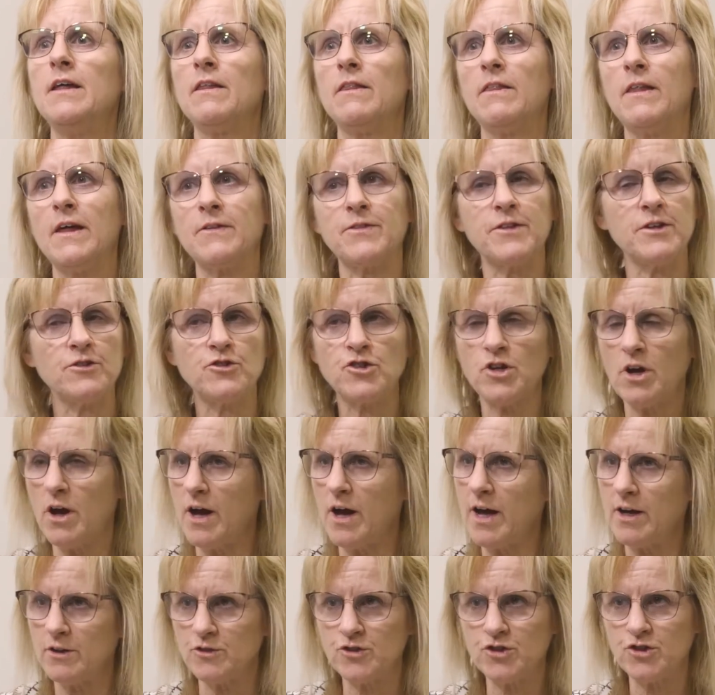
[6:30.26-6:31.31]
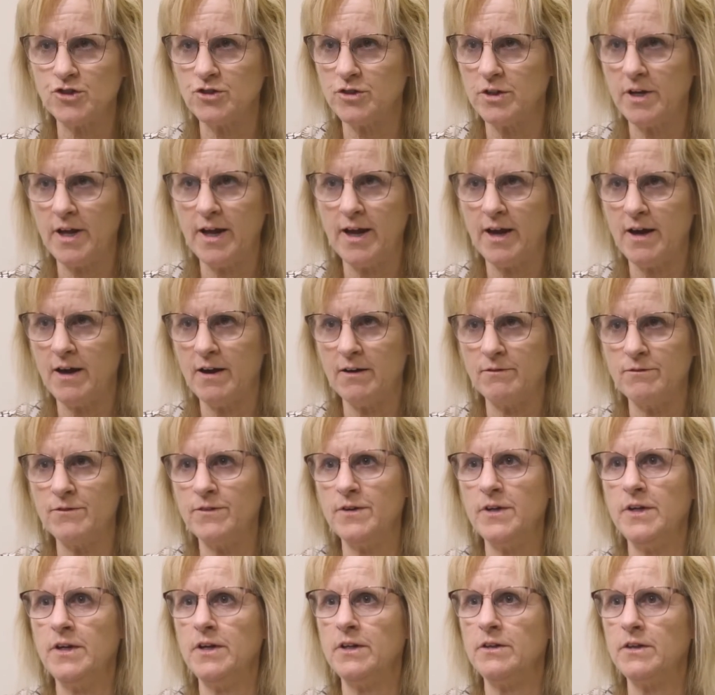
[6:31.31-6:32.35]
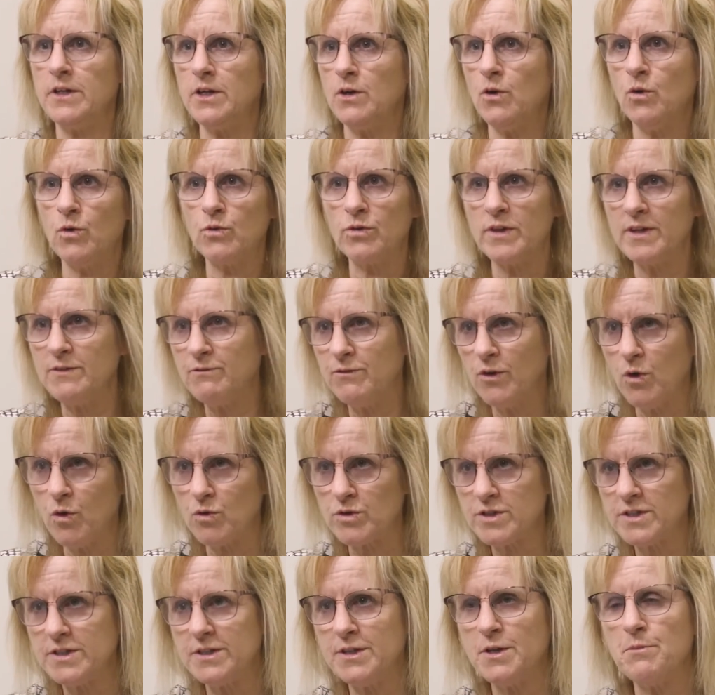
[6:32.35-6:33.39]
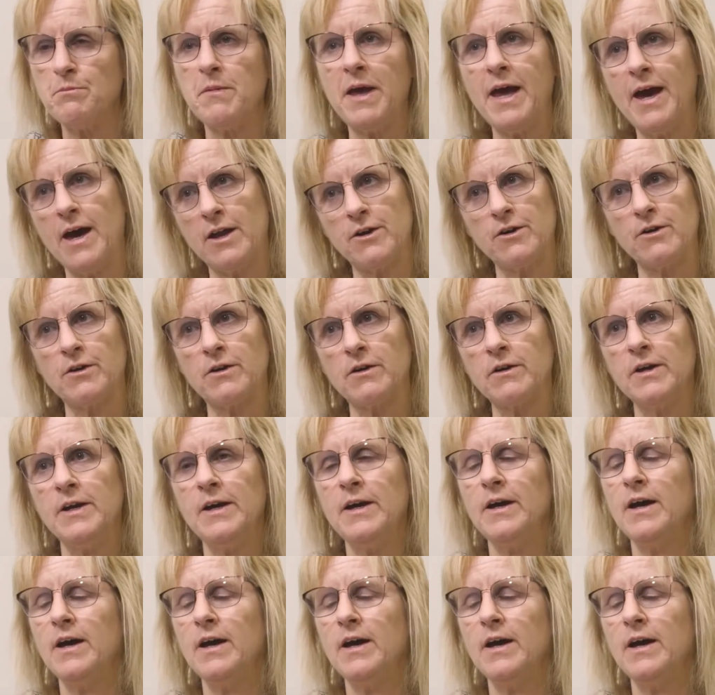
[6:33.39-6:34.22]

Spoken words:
that the child should have the only vote in the matter.